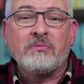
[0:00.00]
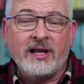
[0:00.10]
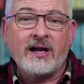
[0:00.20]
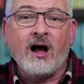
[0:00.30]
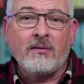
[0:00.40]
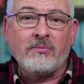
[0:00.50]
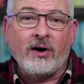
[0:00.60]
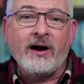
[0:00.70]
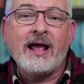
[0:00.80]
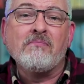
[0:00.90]
playing
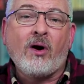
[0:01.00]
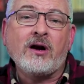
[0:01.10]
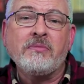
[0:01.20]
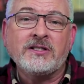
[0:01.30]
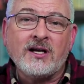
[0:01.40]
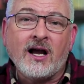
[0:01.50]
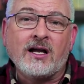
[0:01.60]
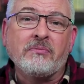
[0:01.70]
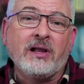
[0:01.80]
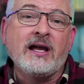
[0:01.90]
Ambar and Mark
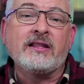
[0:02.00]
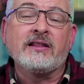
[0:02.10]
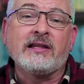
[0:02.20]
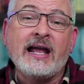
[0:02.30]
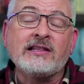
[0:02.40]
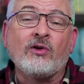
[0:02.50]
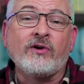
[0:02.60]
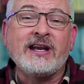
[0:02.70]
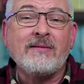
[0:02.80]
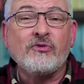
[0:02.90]
Menchaca playing the
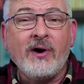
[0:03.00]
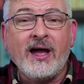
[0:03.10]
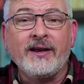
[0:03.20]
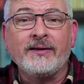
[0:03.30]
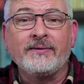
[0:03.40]
landlord named Red.